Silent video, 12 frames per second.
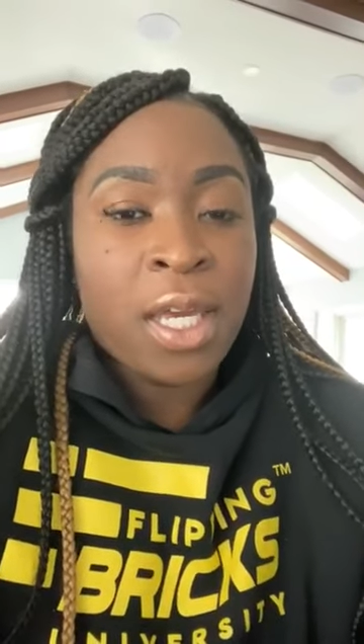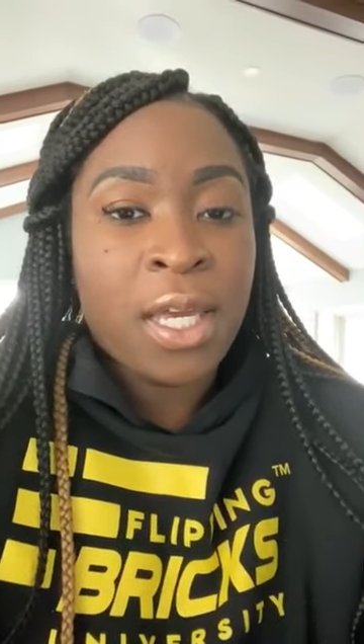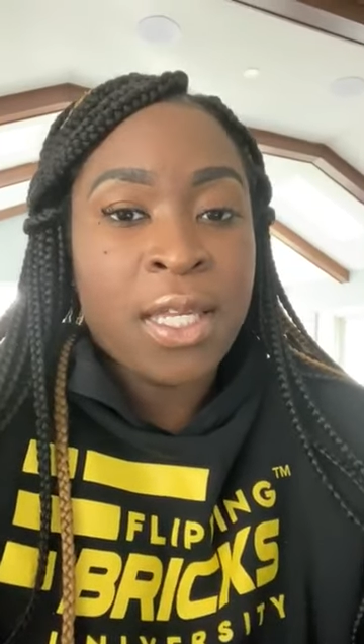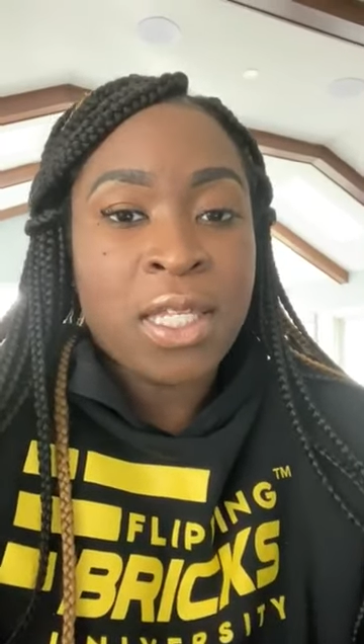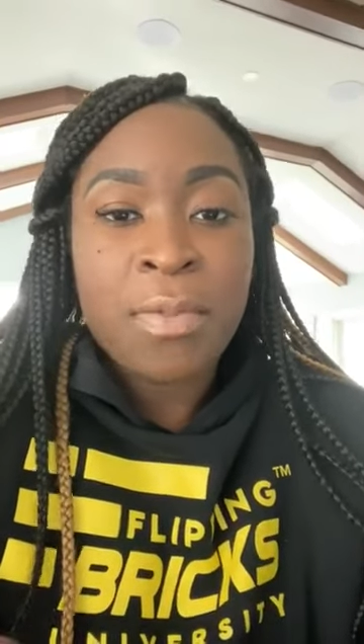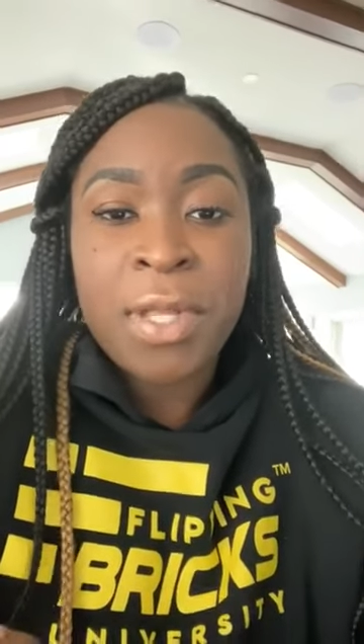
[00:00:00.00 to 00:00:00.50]

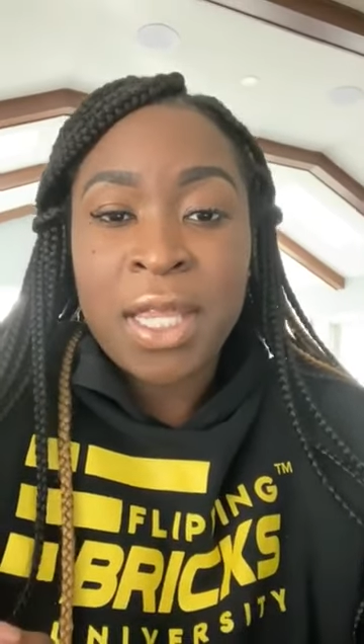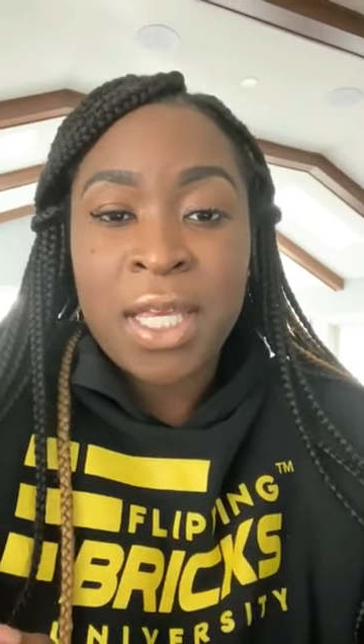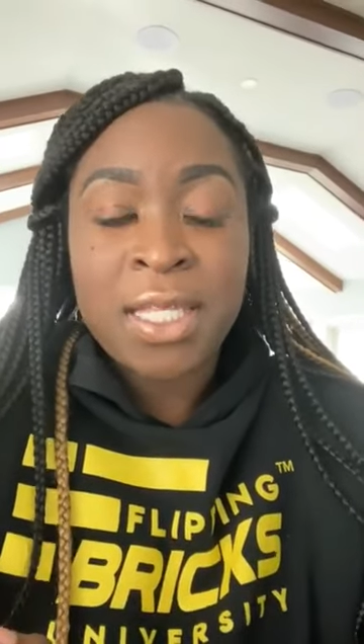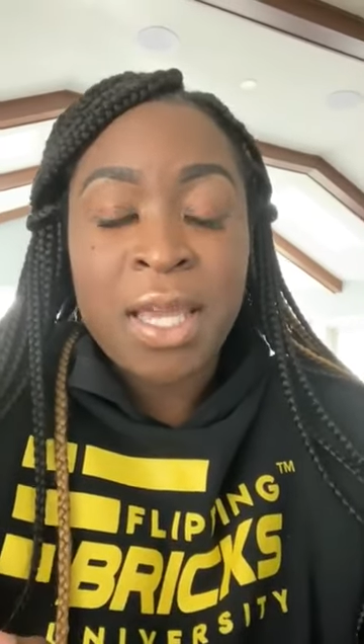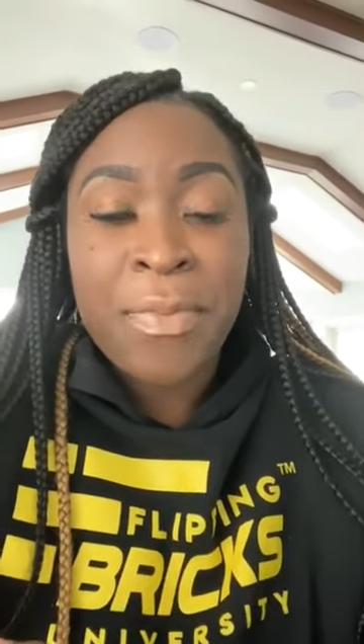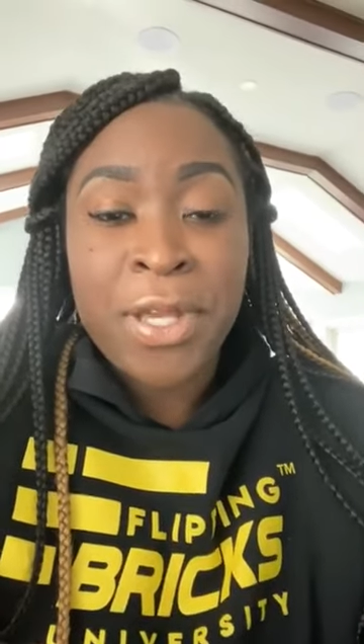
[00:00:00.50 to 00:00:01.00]
And some of the
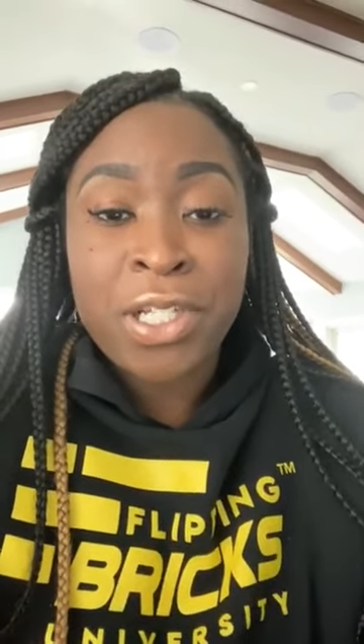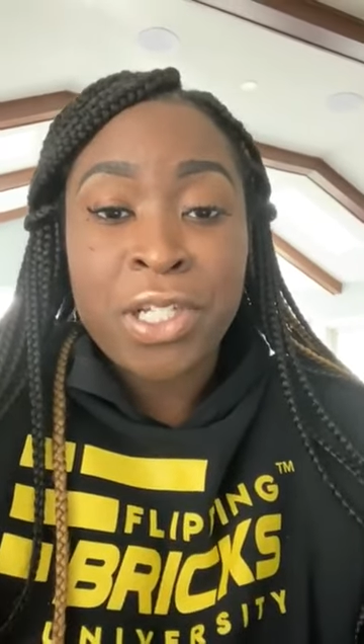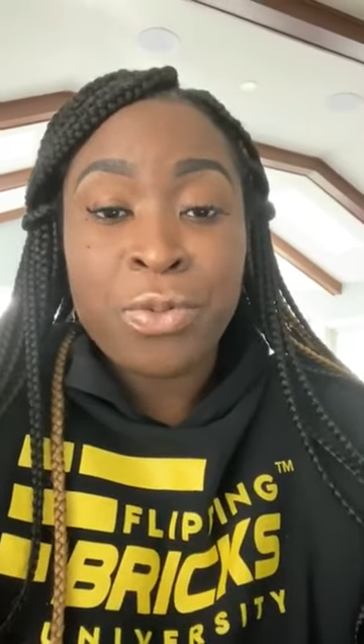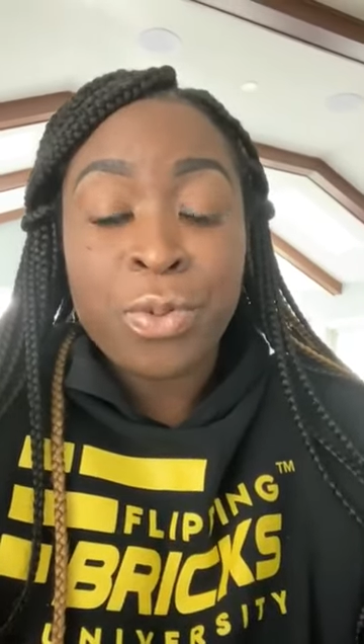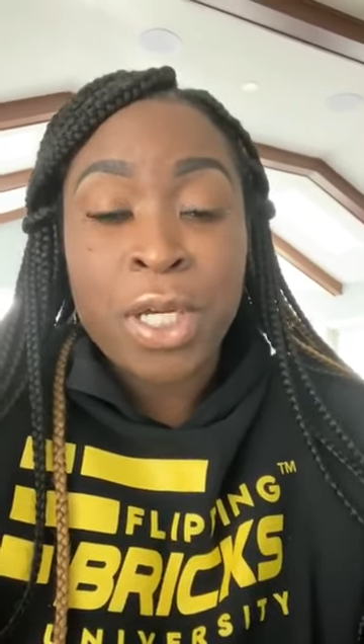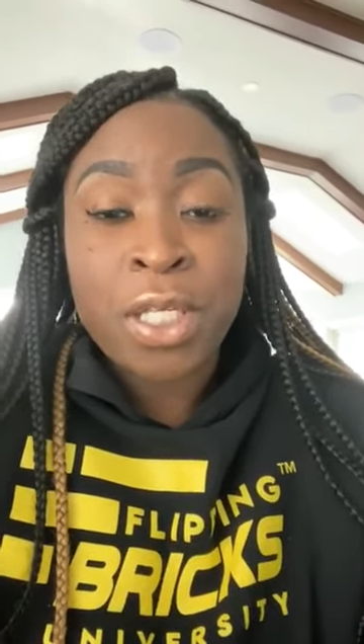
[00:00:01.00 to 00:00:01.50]
things I
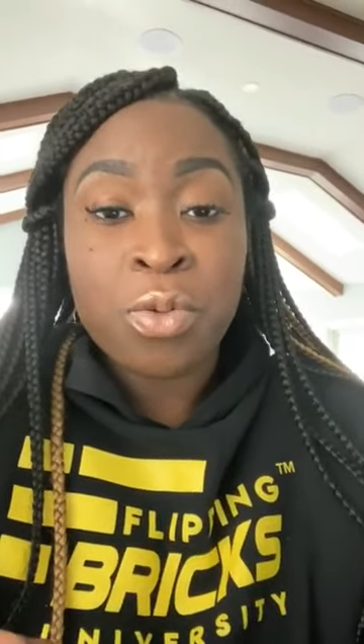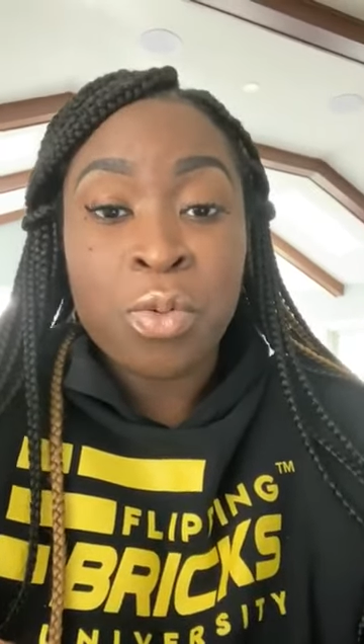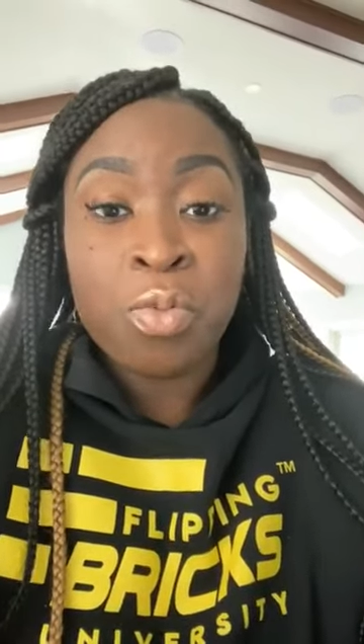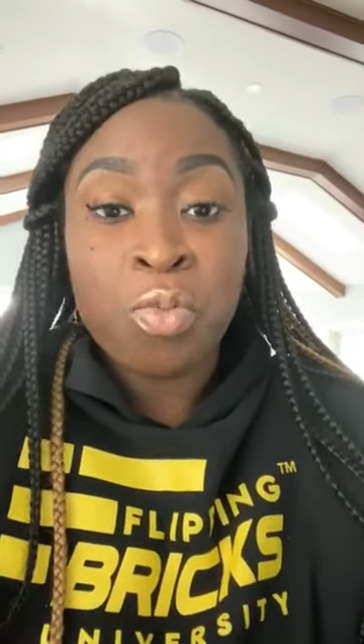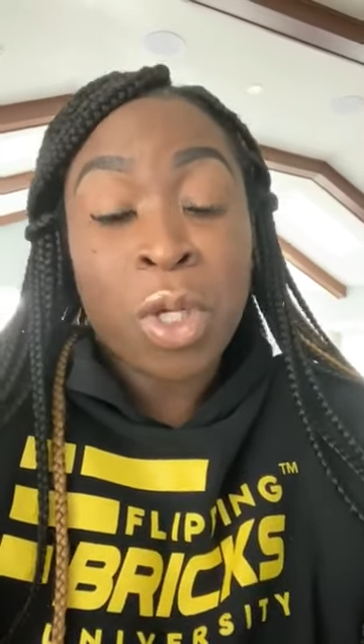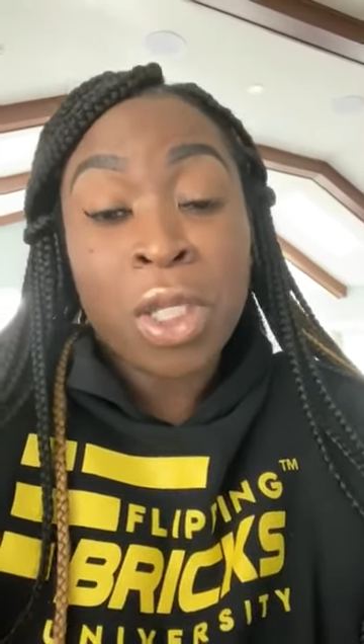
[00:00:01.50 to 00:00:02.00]
mentioned was,
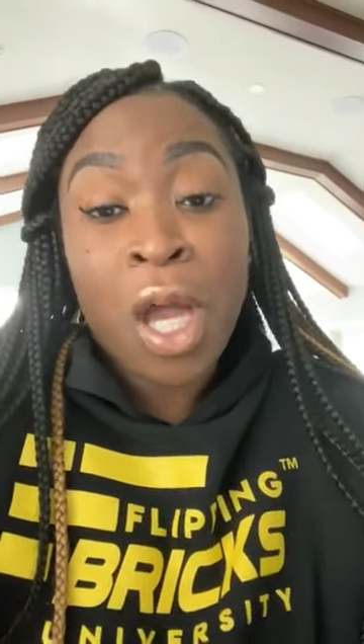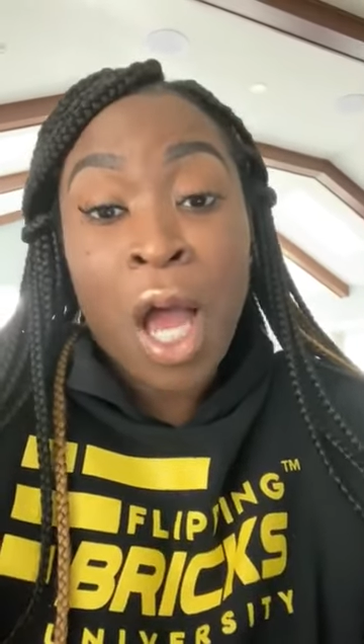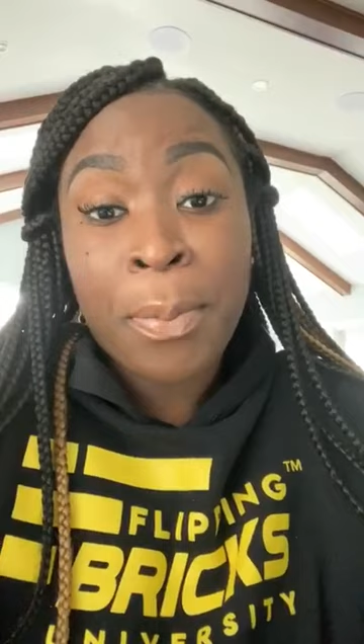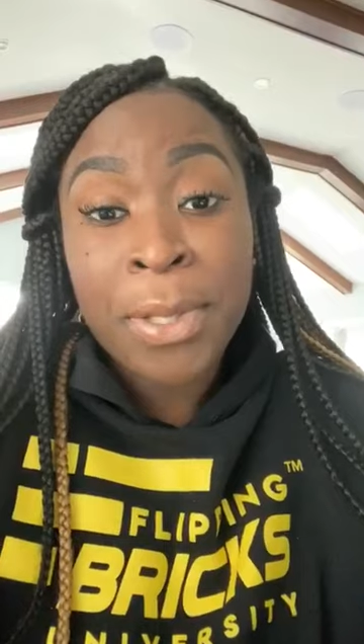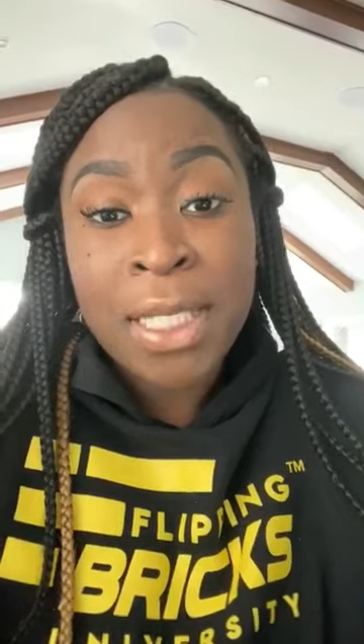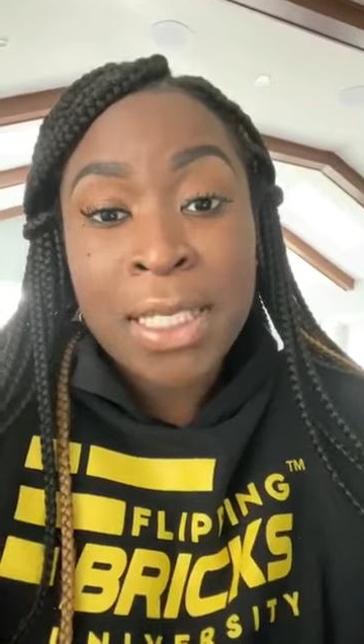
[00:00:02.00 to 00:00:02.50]
one,
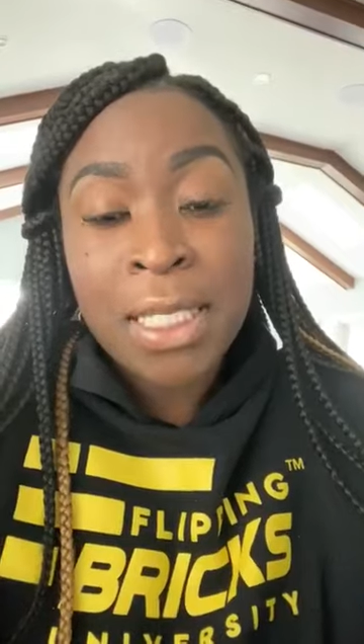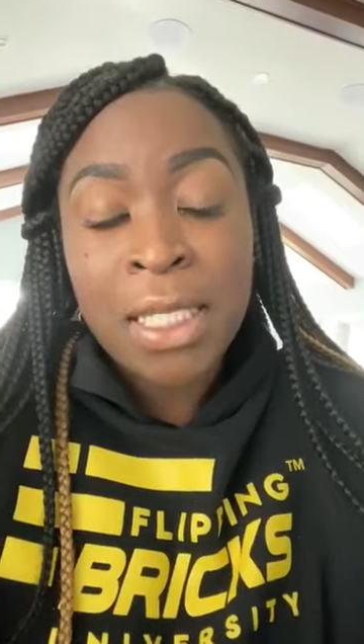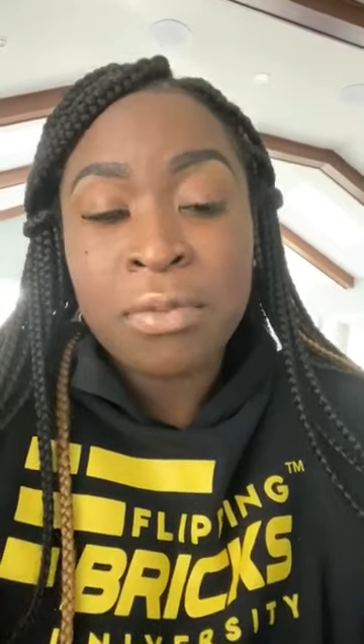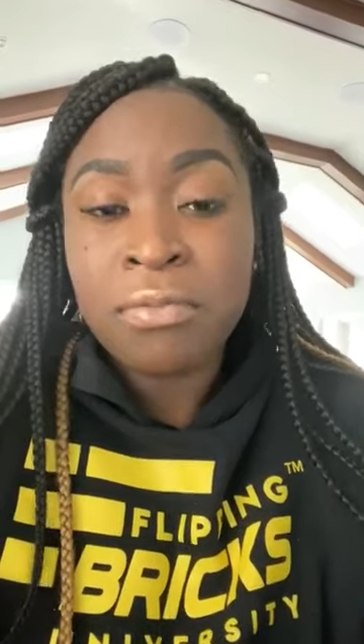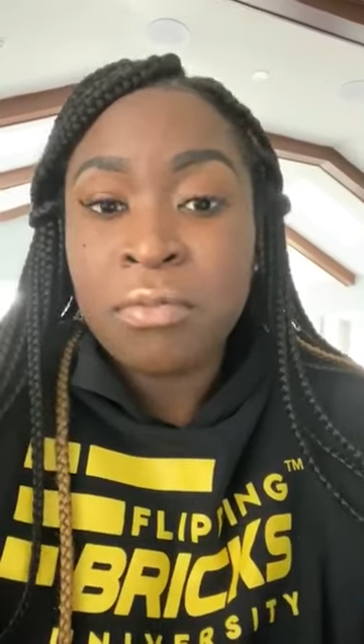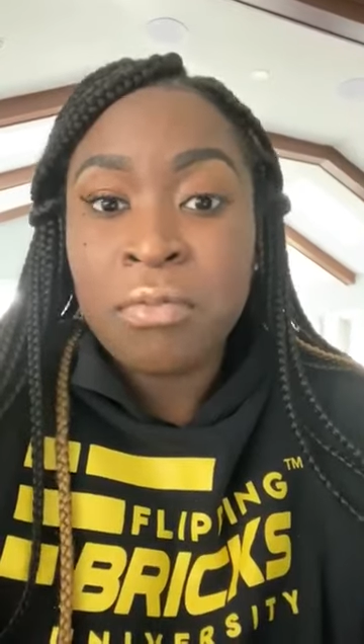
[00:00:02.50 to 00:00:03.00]
competency,